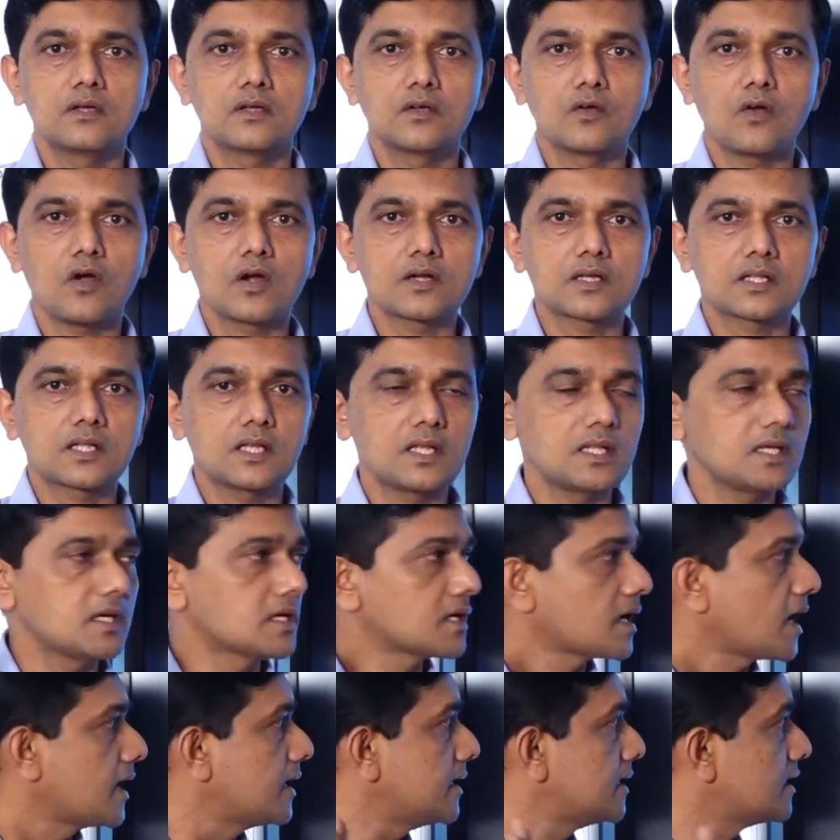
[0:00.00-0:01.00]
got
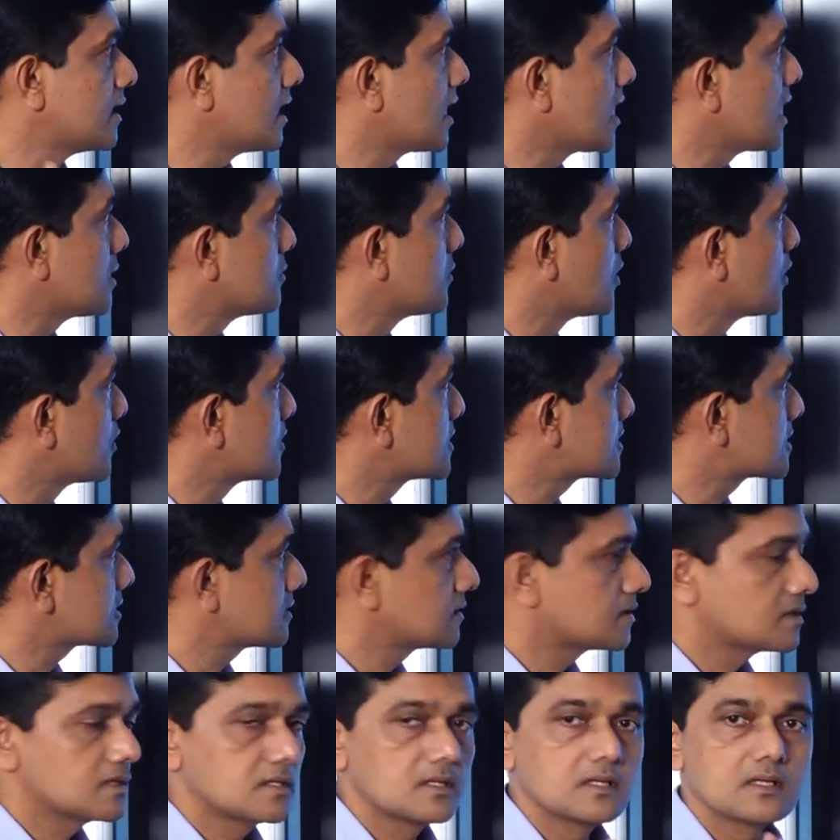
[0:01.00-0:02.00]
clear idea about
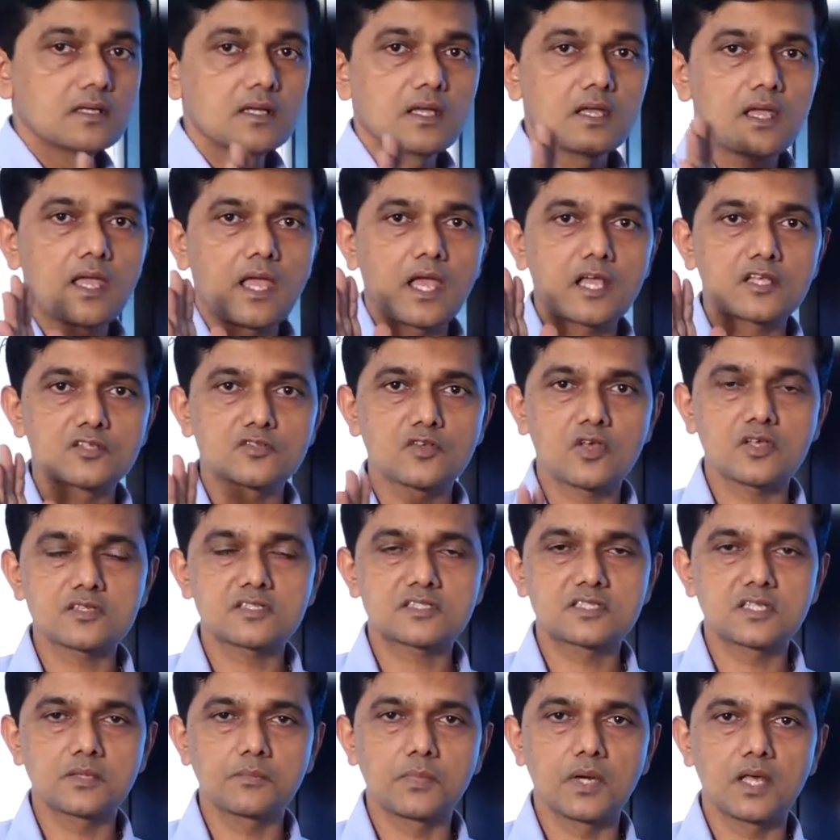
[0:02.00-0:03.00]

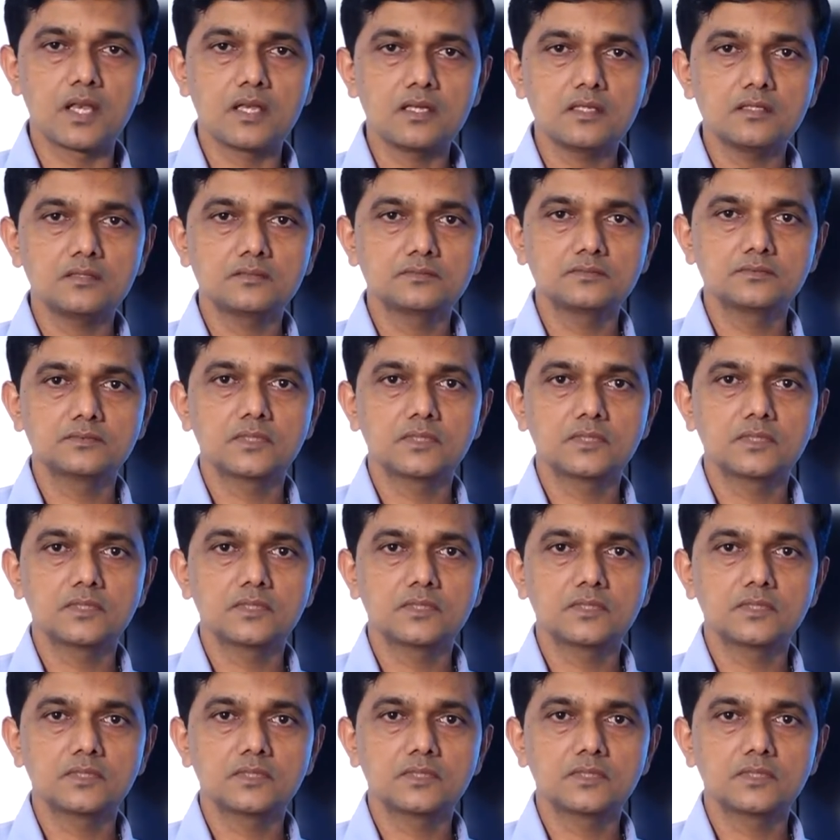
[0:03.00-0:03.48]
exhaustible